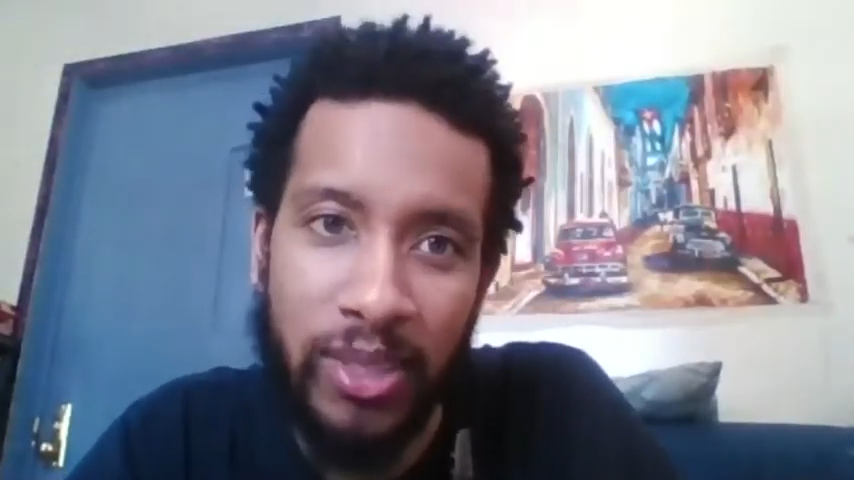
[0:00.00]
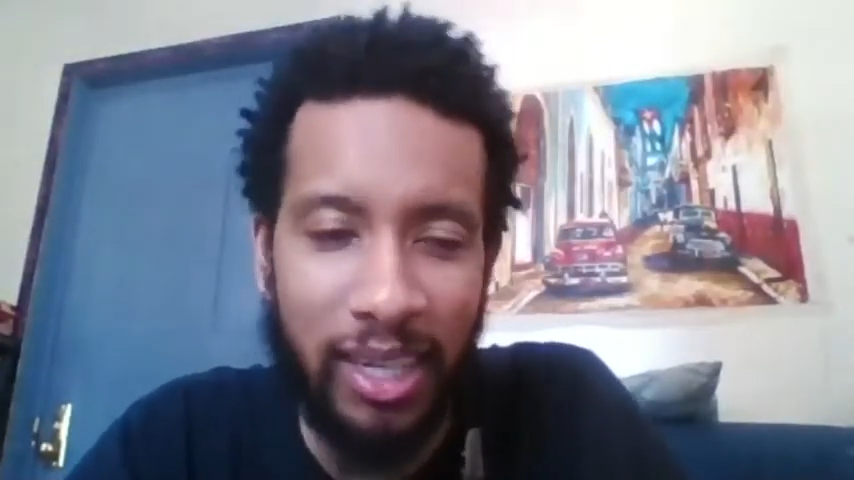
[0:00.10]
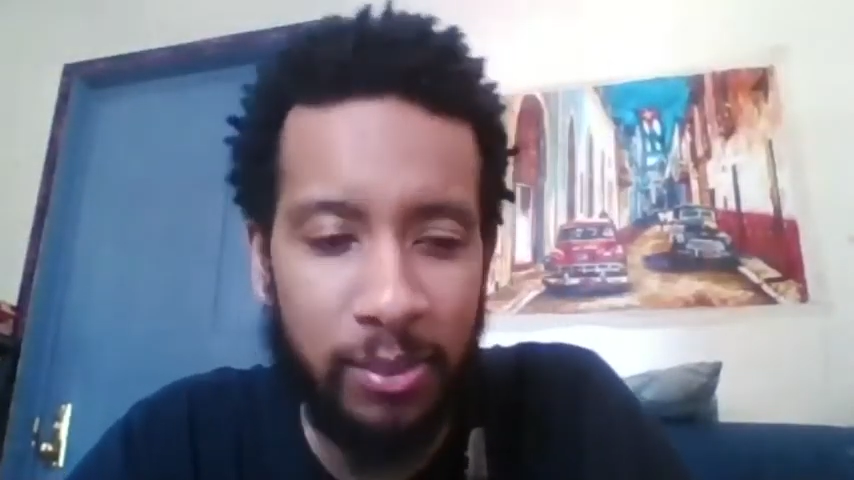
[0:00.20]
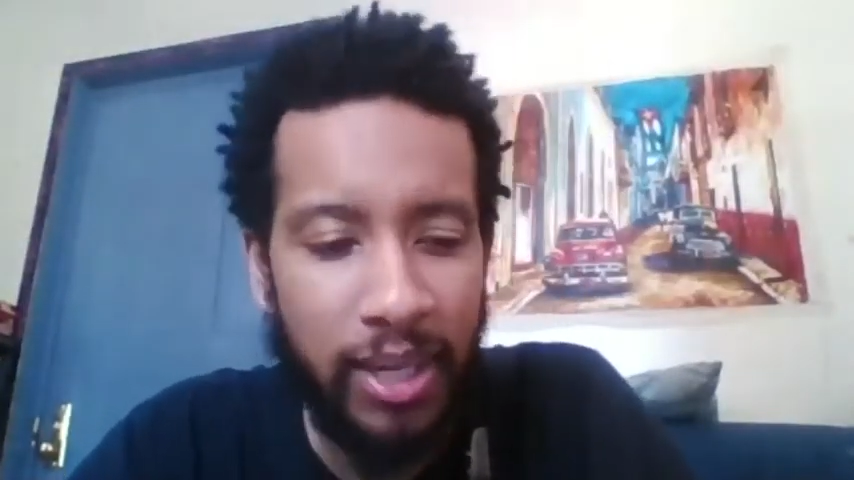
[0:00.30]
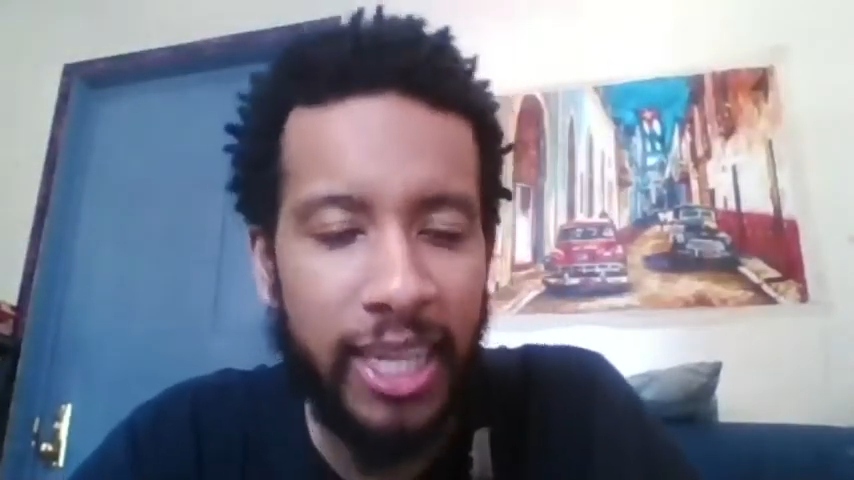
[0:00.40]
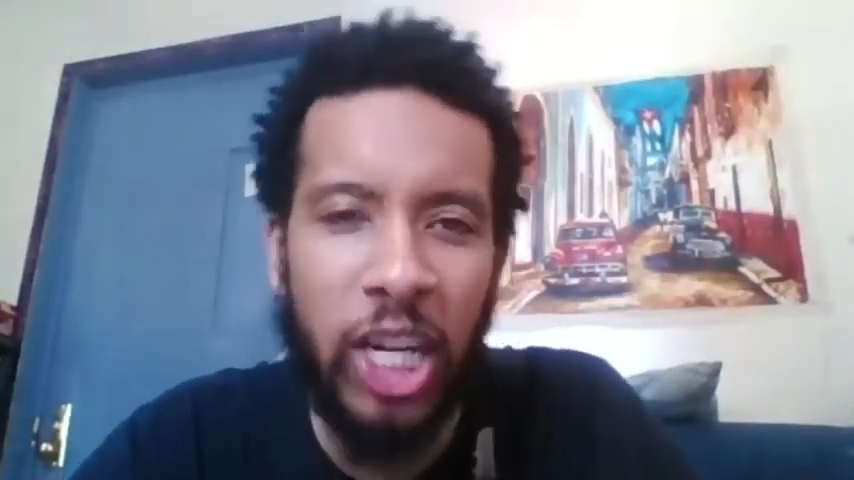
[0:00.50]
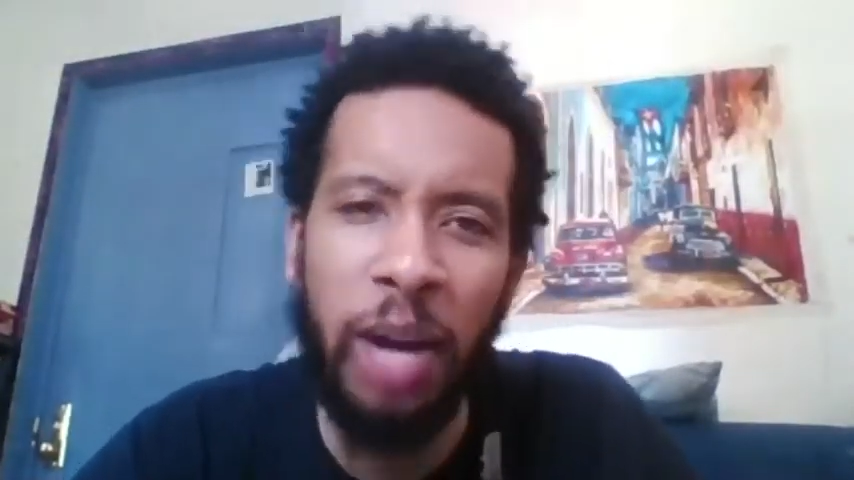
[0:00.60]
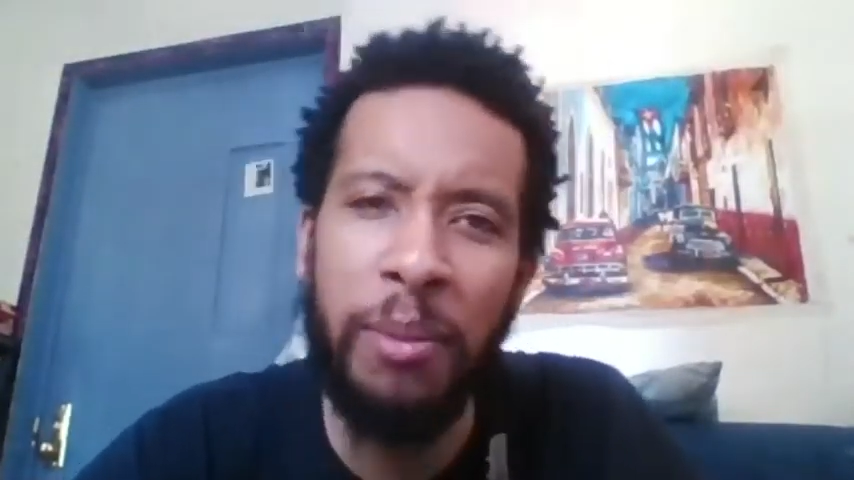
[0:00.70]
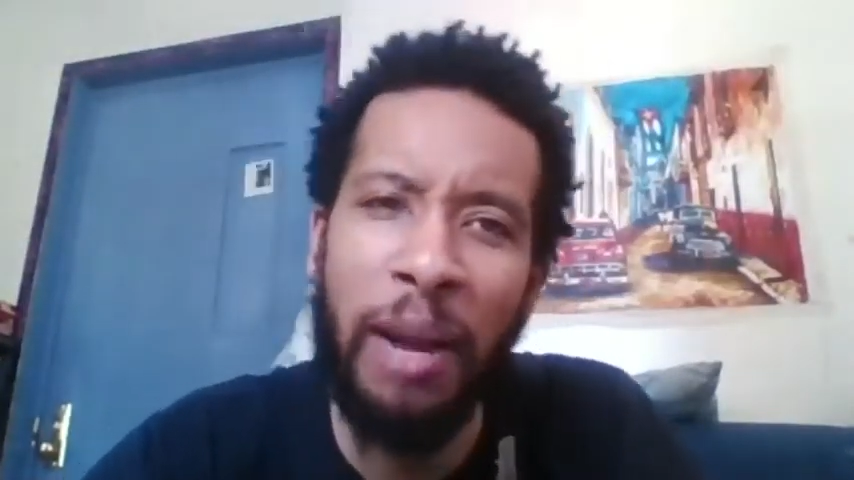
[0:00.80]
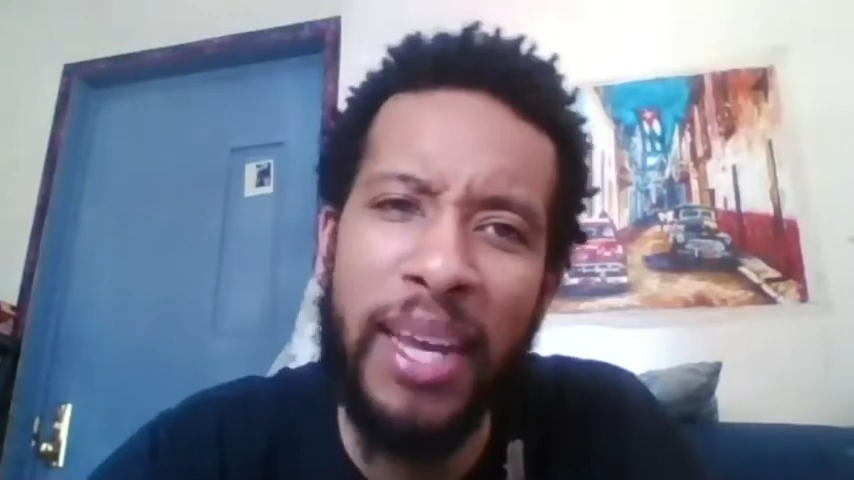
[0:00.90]
and
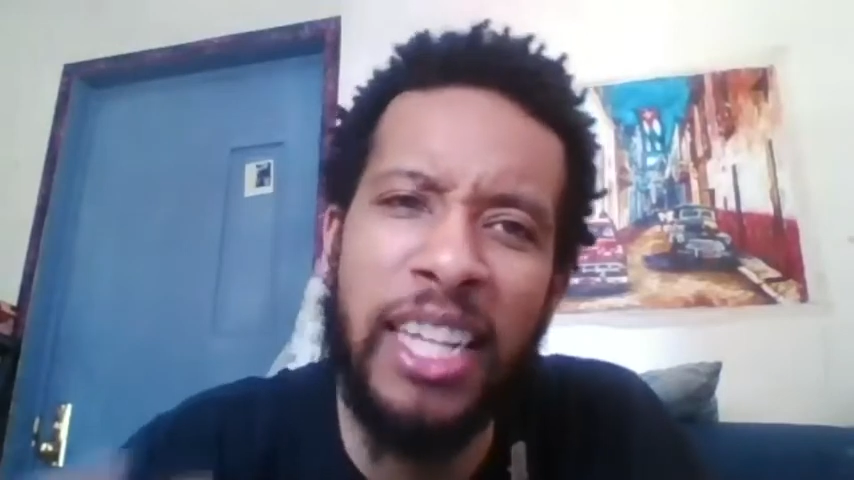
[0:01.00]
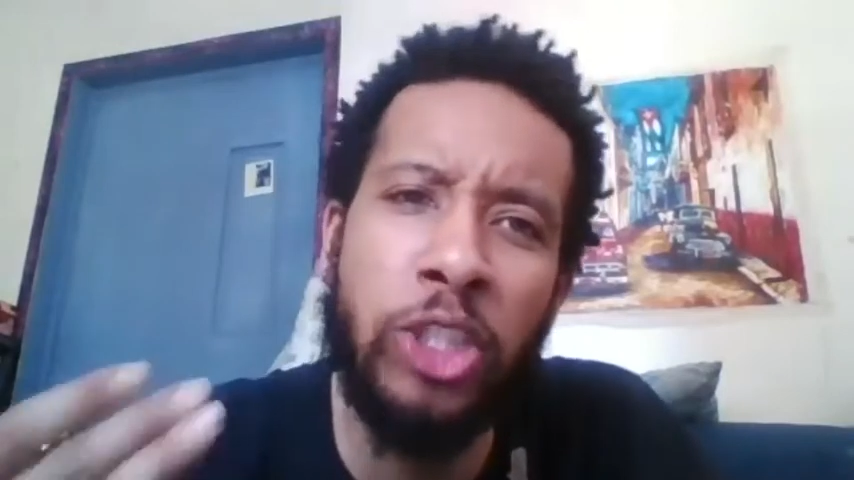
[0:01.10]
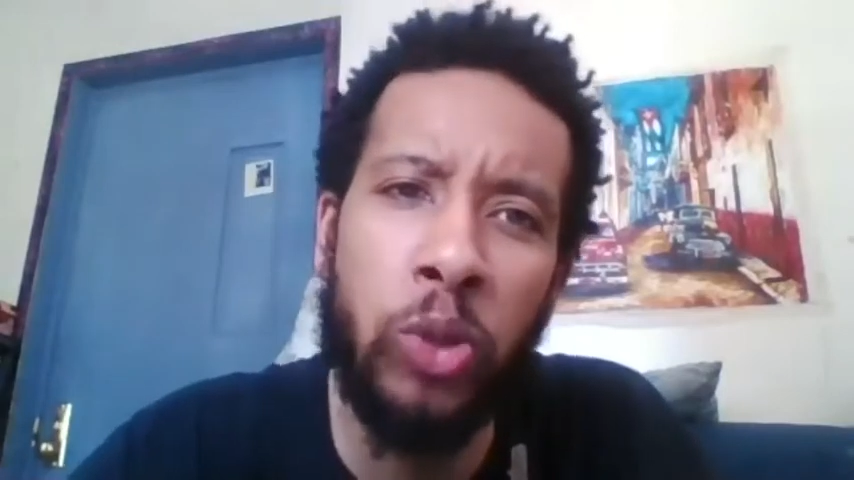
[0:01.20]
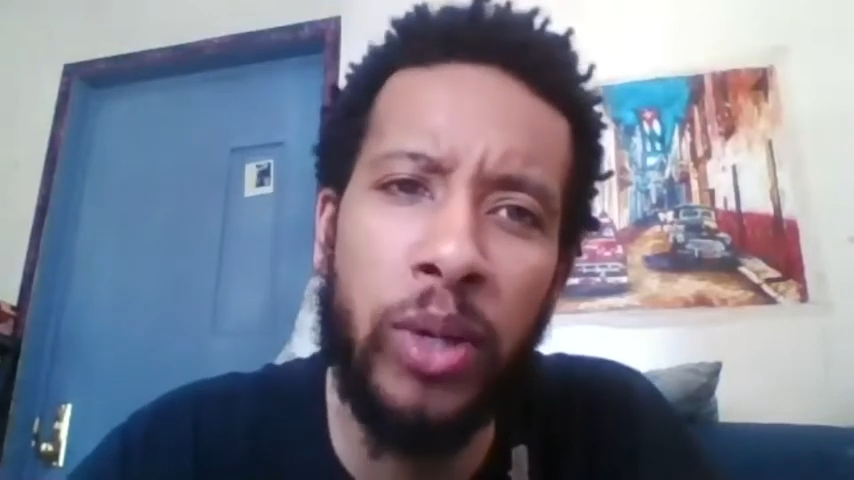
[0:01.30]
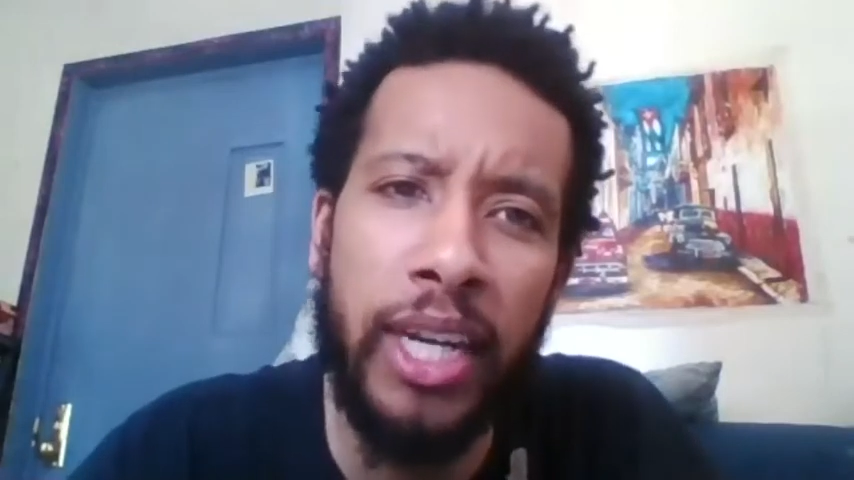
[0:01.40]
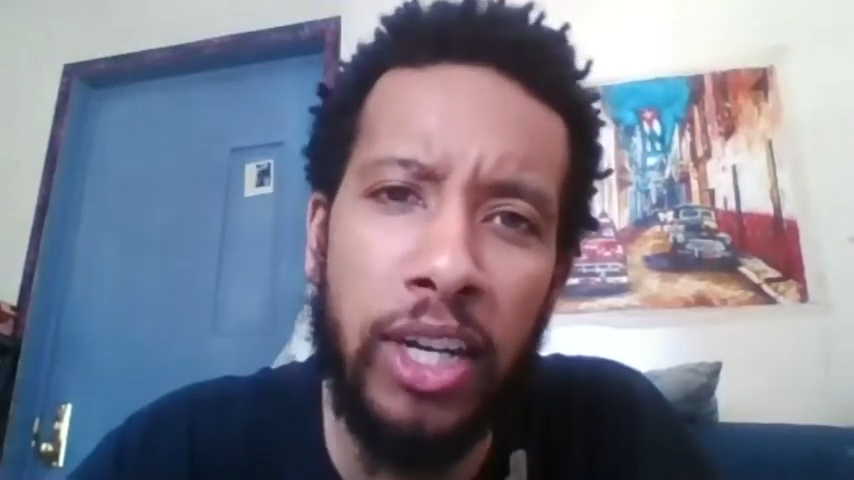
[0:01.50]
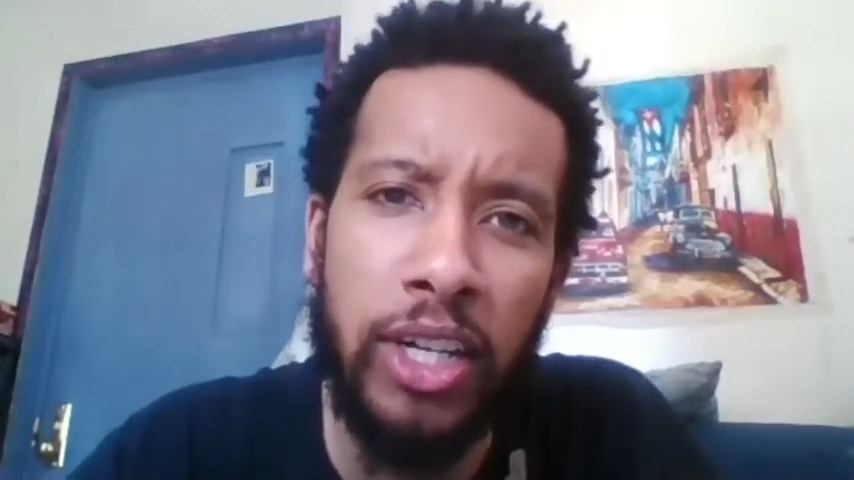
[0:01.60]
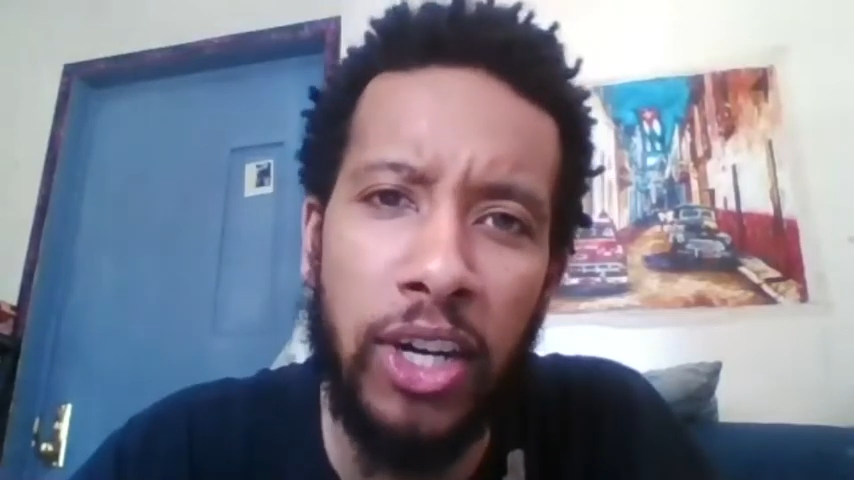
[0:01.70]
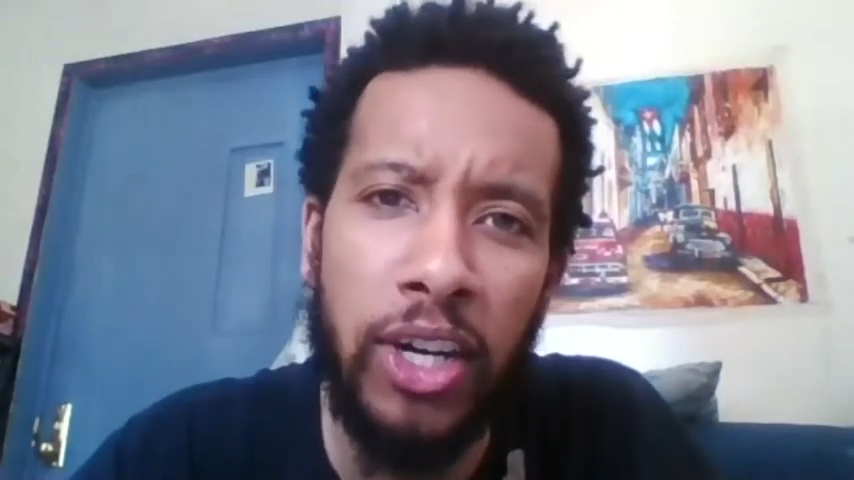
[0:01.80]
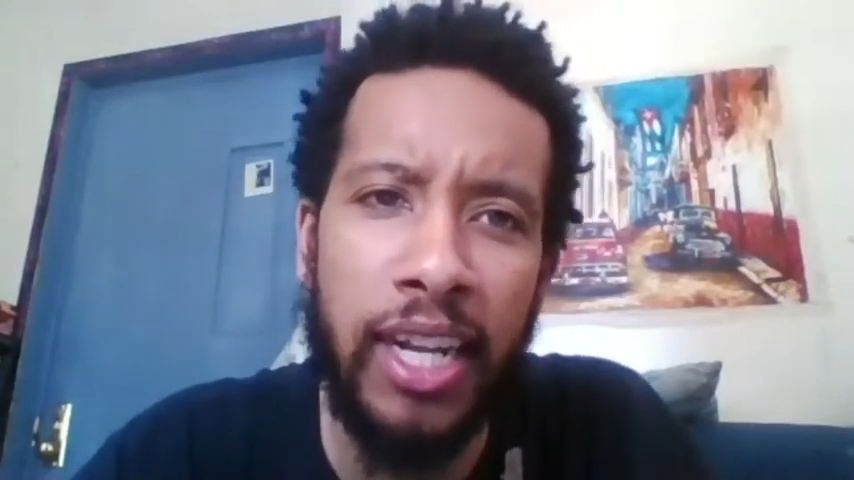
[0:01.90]
I'm into it here, Kirk.